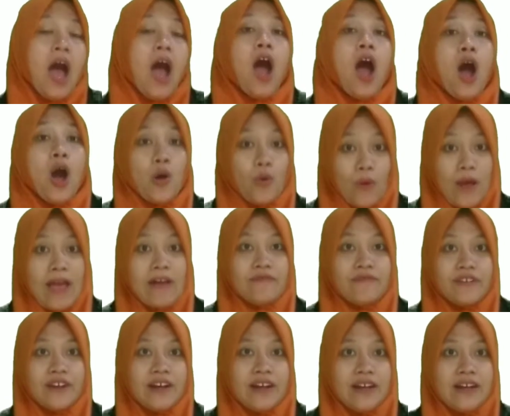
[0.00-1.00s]

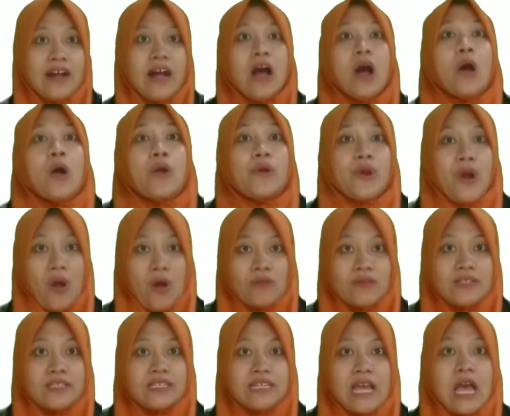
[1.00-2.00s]
However,
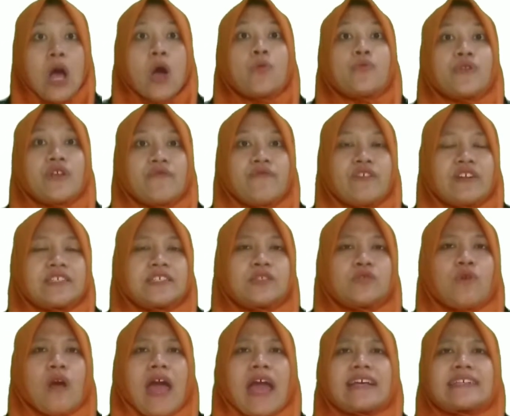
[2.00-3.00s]
RUST refers to
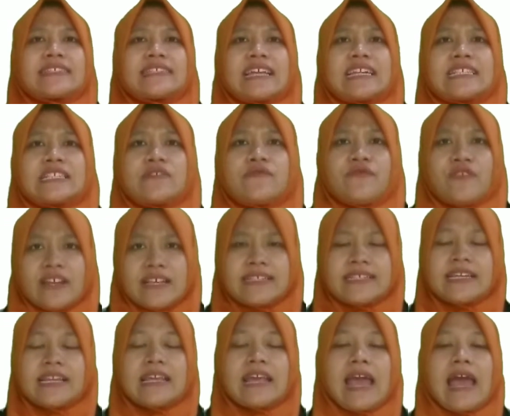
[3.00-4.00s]
extensive
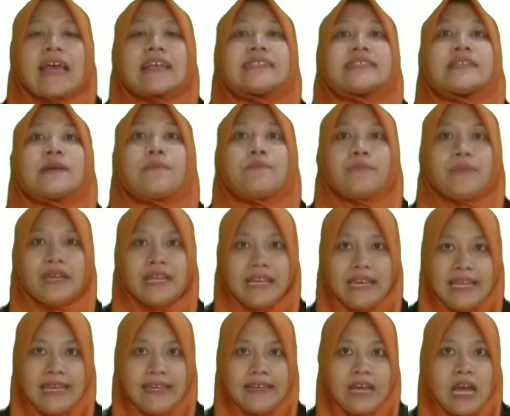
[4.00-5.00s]
listening as a
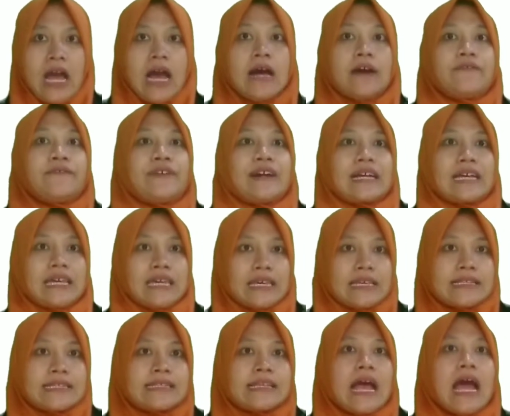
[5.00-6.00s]
meaning,
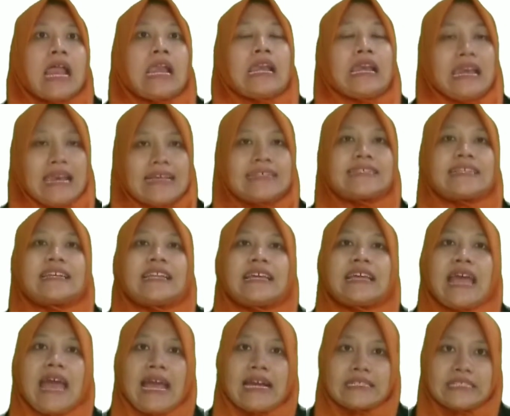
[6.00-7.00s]
focused
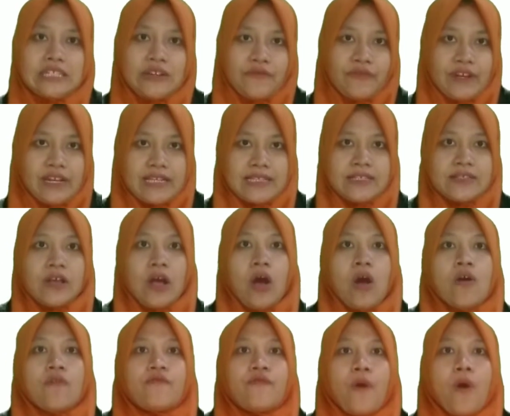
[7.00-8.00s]
listening activities
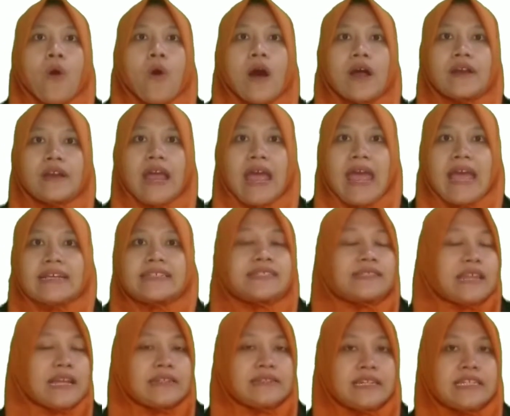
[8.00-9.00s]
for an
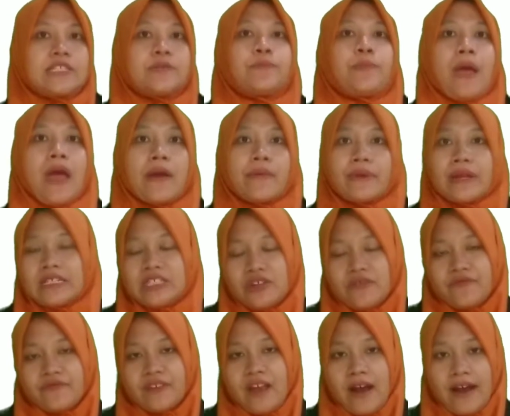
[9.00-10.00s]
extended period
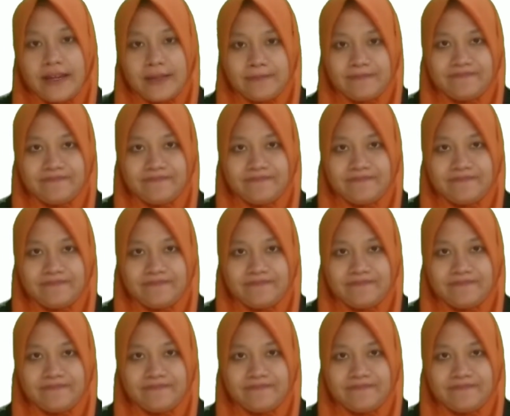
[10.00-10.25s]
of time.